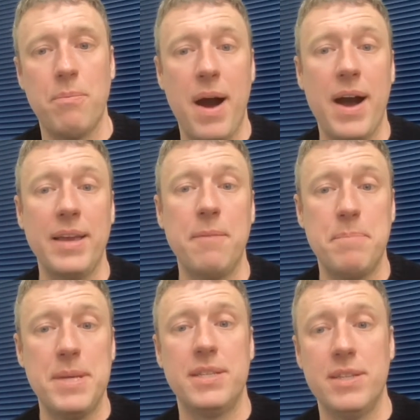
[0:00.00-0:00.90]
my
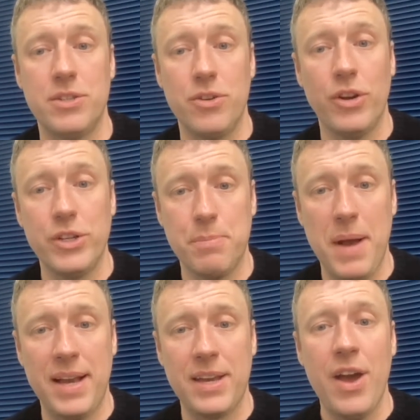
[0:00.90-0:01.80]
business knowledge
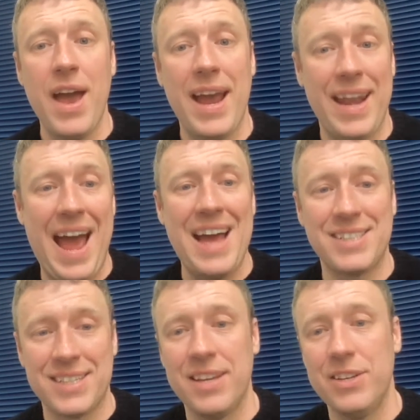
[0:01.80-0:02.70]
bank at
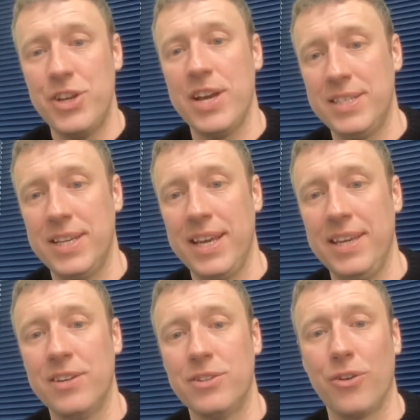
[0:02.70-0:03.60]

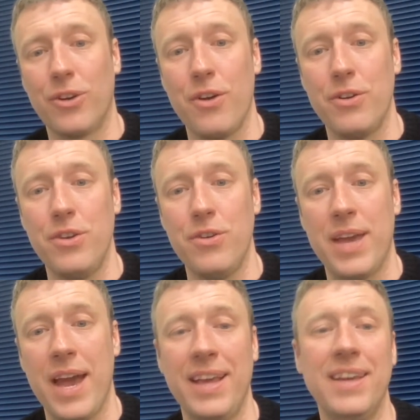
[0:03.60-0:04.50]
askjt.co.uk.
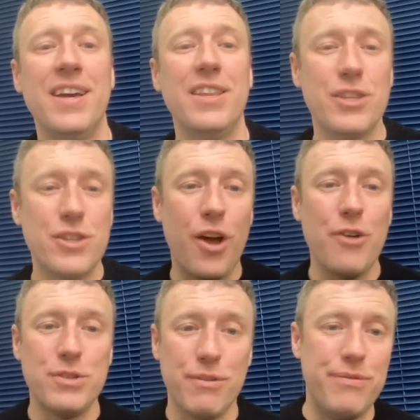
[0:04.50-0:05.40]
There's
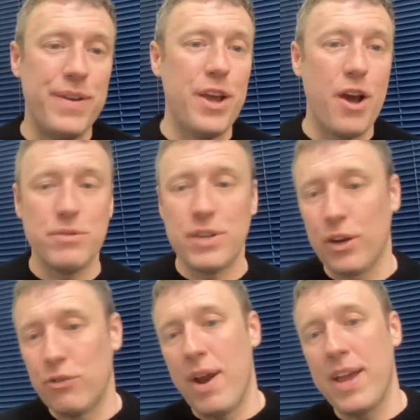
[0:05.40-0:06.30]
loads of videos and
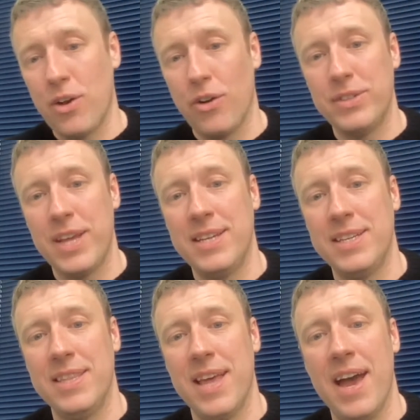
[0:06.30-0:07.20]
great content
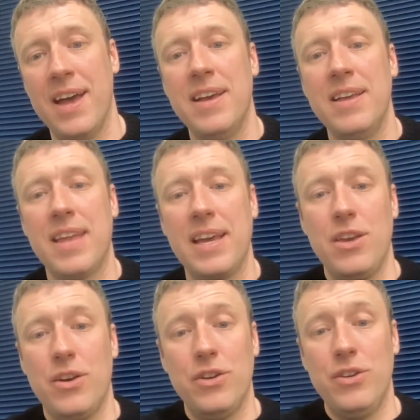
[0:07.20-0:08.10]
in there that
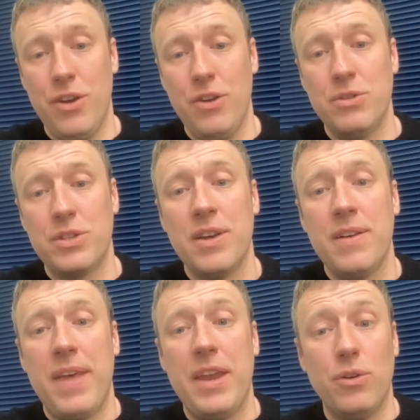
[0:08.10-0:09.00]
you can use
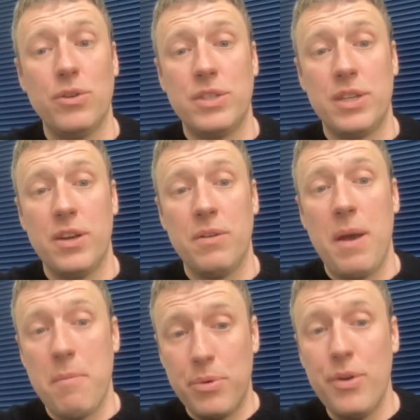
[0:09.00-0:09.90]
in order to
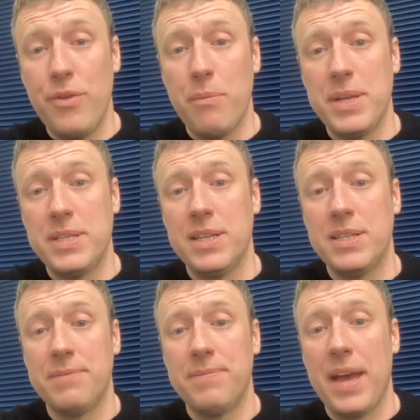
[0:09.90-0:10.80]
improve your
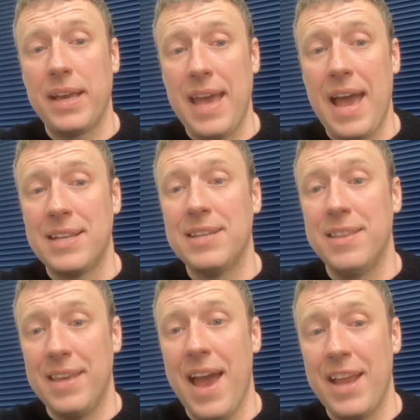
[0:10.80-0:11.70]
business and get
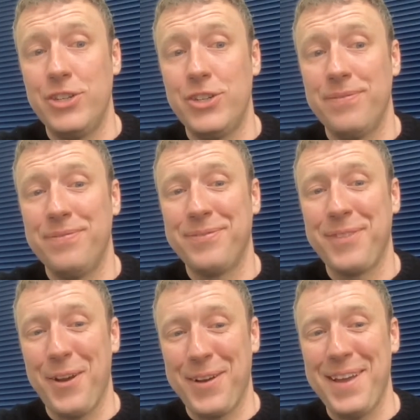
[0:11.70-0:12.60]
the edge.
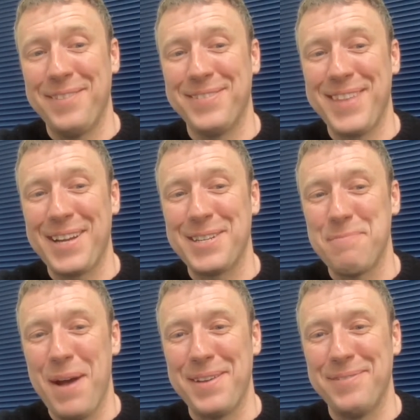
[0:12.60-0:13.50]
Okay, thanks,
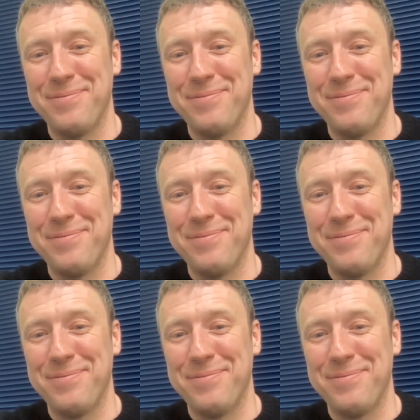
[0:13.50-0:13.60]
bye.